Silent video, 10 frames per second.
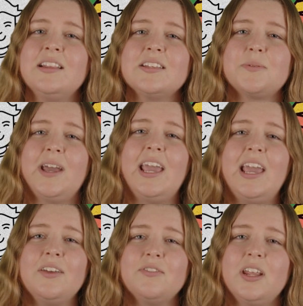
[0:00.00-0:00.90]
in this way,
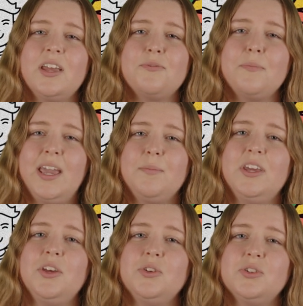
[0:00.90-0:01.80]
even if
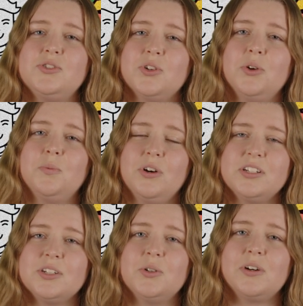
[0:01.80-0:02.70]
maybe you don't
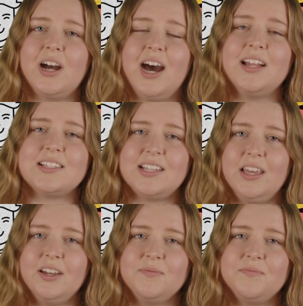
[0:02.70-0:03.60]
want it or can't see
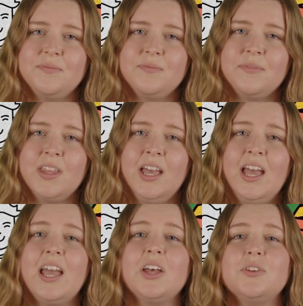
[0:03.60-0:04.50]
it.
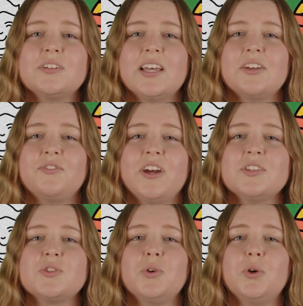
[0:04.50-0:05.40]
It looks like
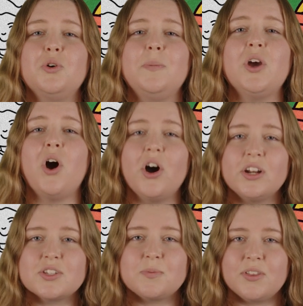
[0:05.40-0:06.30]
friends who will be
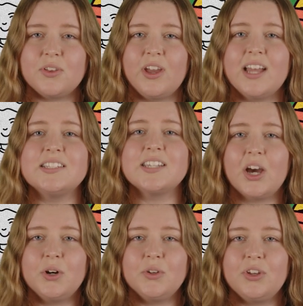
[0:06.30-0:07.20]
honest with you and
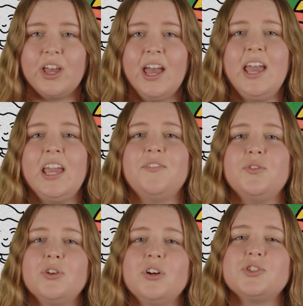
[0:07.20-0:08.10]
tell you if
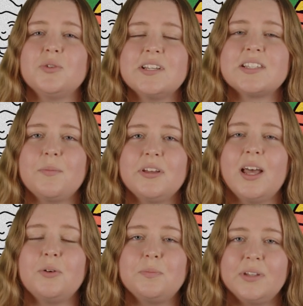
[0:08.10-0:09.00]
you're not doing something
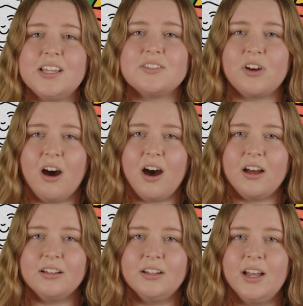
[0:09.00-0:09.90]
that would please God.